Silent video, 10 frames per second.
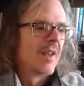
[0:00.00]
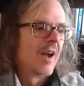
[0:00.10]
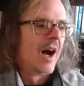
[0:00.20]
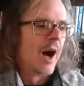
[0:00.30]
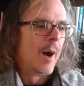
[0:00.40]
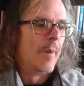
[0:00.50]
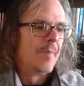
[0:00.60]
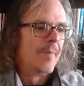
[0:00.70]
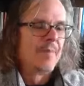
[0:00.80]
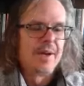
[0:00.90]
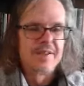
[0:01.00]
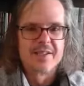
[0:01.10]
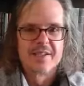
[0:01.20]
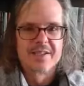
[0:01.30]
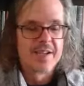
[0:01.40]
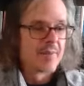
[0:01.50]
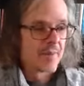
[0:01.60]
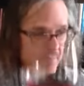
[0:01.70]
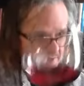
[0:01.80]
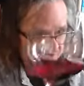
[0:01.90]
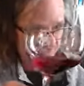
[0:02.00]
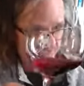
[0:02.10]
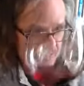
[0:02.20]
Um, but uh, Tim, miss you.